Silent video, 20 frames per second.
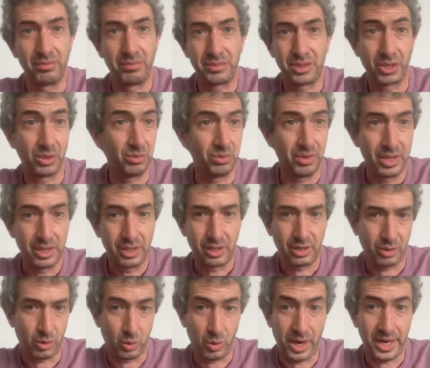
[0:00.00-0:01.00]
So
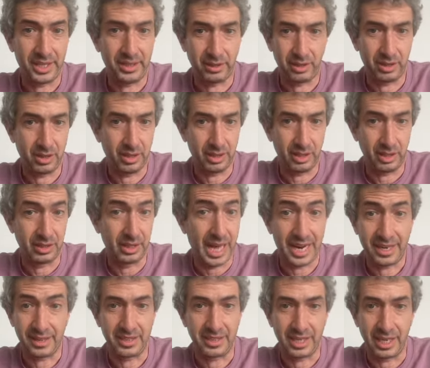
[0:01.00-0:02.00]
quite a lot
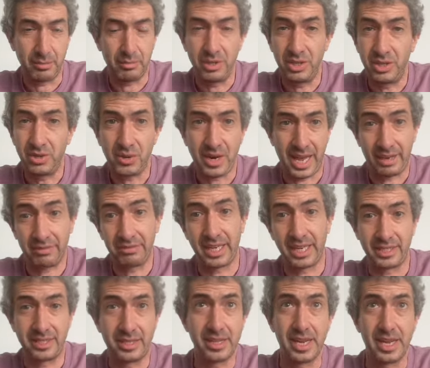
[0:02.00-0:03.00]
of the time, you don't have to
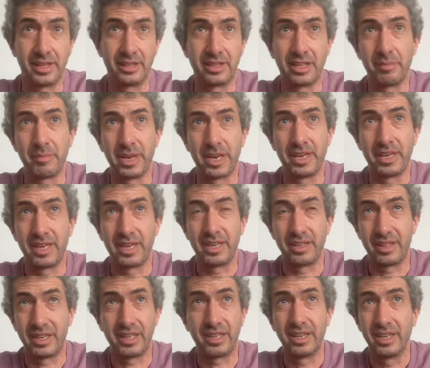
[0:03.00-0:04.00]
ask the LLM
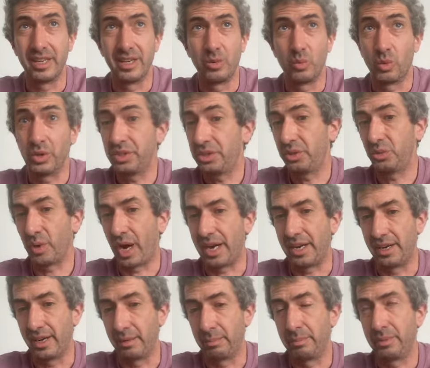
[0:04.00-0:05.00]
anything. Once you write it
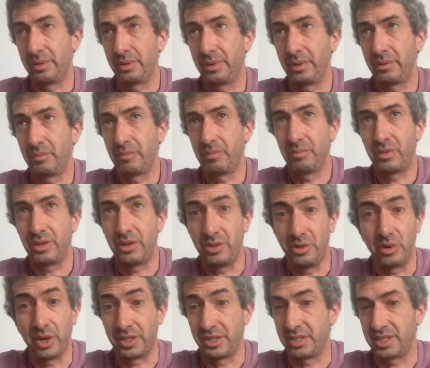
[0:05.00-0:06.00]
up, you
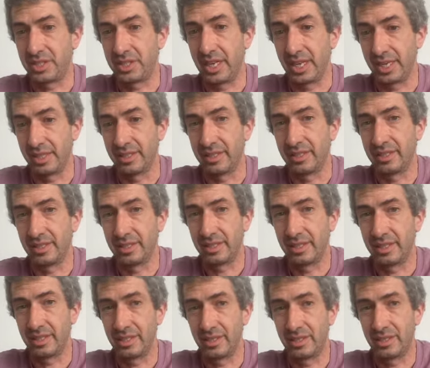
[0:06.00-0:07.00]
understand
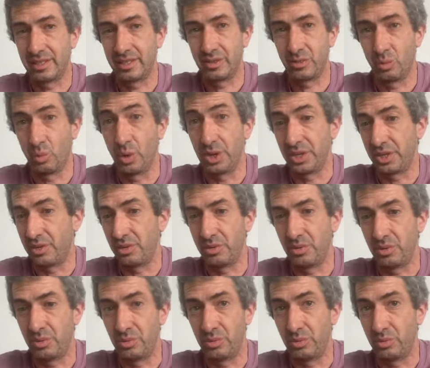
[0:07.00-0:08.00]
what
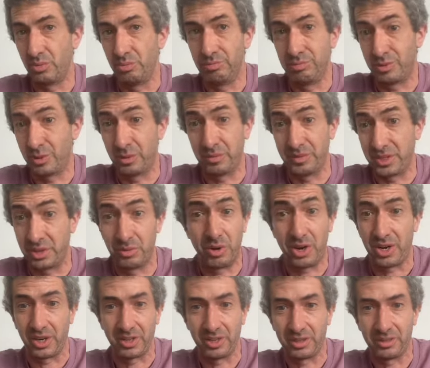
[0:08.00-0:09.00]
you sort of did
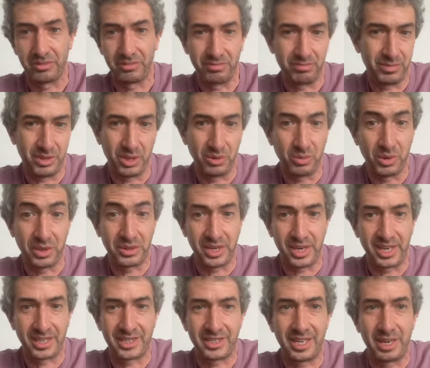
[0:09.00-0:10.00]
wrong, or what the
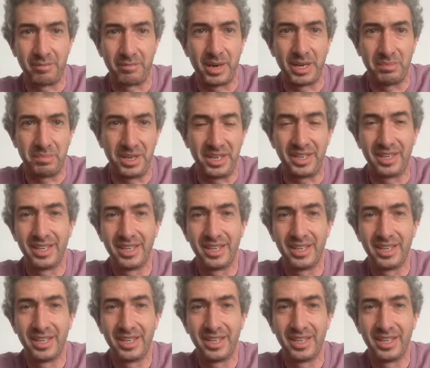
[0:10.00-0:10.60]
next step might be.